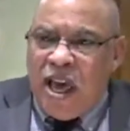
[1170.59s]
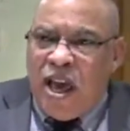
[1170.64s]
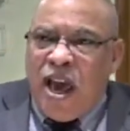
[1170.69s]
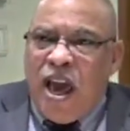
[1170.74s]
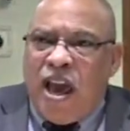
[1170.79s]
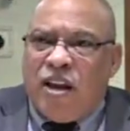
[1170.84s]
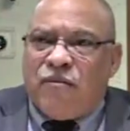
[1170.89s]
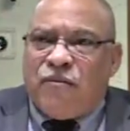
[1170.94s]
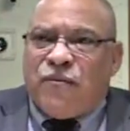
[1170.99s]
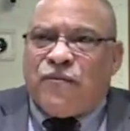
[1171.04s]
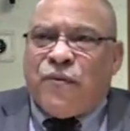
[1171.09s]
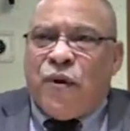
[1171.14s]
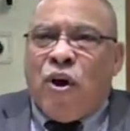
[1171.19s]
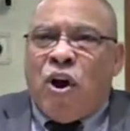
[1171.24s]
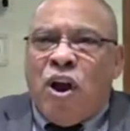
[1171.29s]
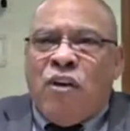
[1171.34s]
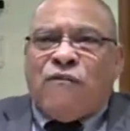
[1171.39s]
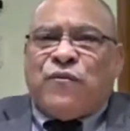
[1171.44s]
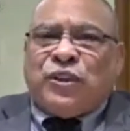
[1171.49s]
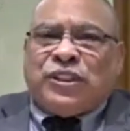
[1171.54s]
And for,
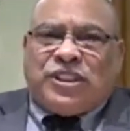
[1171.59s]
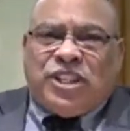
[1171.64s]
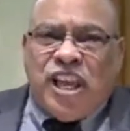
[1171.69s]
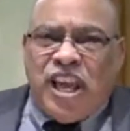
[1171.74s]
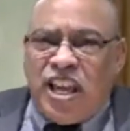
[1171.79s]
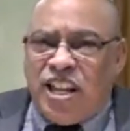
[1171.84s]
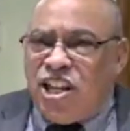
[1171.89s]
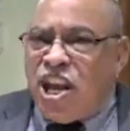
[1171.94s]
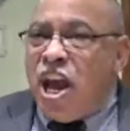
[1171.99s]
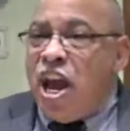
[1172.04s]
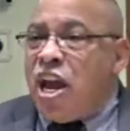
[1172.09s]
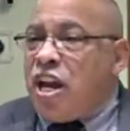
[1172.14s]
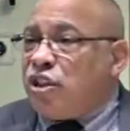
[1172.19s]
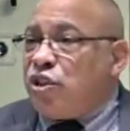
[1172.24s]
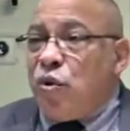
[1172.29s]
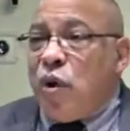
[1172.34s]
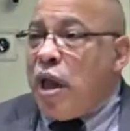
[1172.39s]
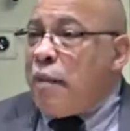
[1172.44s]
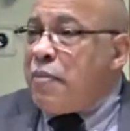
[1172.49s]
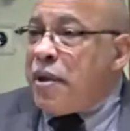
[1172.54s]
for 10 years,
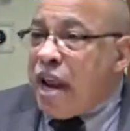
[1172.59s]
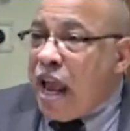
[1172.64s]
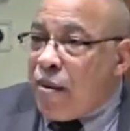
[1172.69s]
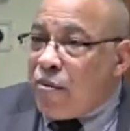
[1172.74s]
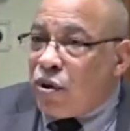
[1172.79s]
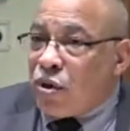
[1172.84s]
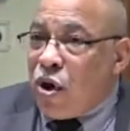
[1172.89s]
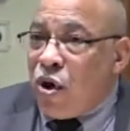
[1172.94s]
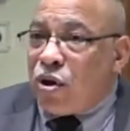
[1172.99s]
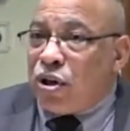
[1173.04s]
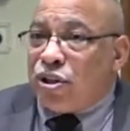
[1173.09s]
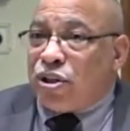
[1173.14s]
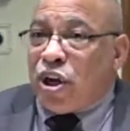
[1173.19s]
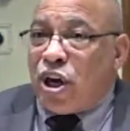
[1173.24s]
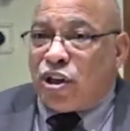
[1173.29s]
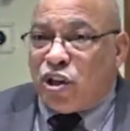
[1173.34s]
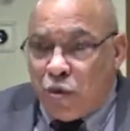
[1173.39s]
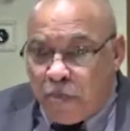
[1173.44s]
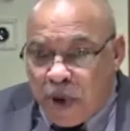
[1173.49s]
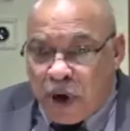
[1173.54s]
you ain't been able to go to
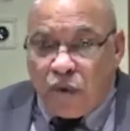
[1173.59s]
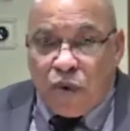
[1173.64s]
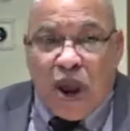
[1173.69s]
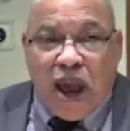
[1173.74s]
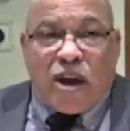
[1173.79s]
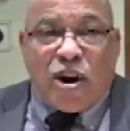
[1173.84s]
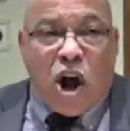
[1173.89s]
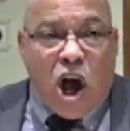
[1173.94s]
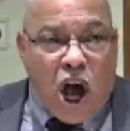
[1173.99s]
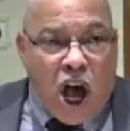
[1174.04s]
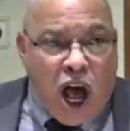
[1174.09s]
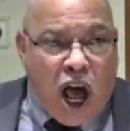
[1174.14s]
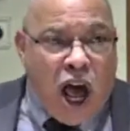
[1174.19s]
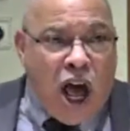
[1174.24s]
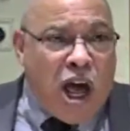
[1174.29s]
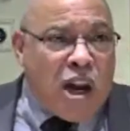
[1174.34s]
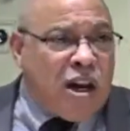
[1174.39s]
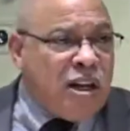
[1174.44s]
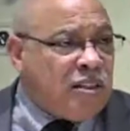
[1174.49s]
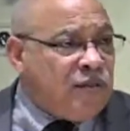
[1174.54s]
church. You've been around
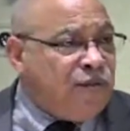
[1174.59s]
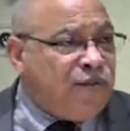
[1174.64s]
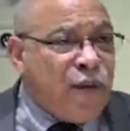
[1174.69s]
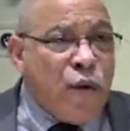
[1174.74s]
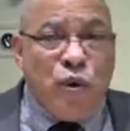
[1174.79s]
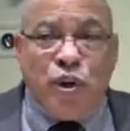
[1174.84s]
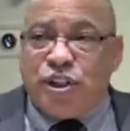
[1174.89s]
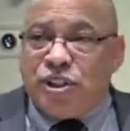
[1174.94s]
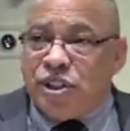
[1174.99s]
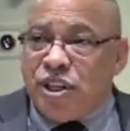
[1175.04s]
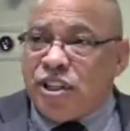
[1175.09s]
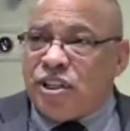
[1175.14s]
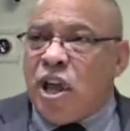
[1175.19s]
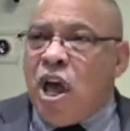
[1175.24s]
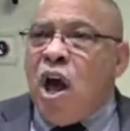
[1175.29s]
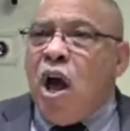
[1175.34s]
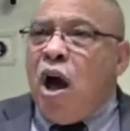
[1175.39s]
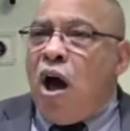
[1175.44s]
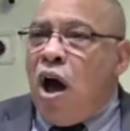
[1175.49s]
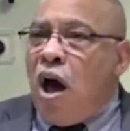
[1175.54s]
all this foolishness,
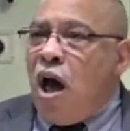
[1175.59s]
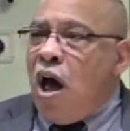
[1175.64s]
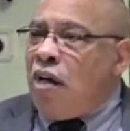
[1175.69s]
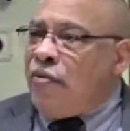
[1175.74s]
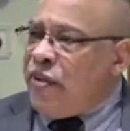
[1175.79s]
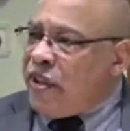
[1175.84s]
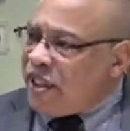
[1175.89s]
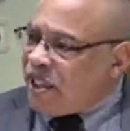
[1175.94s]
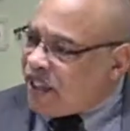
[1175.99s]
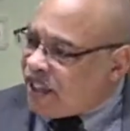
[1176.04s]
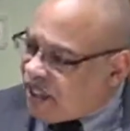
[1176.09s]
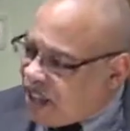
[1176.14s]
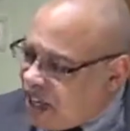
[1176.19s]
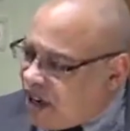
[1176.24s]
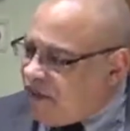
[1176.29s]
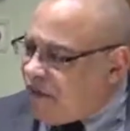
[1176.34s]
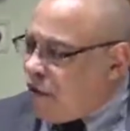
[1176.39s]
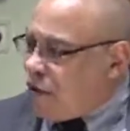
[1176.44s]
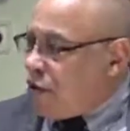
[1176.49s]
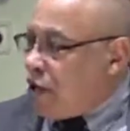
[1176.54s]
all this
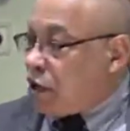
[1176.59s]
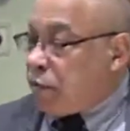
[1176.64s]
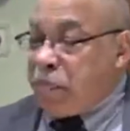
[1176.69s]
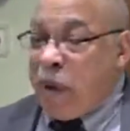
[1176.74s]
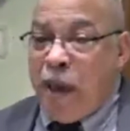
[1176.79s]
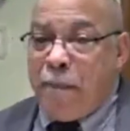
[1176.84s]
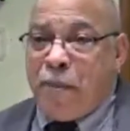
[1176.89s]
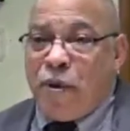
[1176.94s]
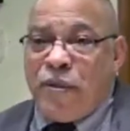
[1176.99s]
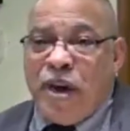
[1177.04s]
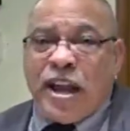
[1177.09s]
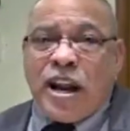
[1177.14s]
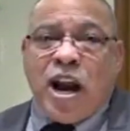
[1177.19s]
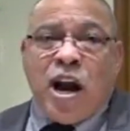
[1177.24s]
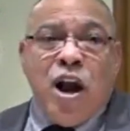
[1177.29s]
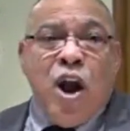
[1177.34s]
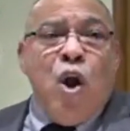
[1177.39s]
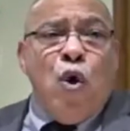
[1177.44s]
sinfulness, people that are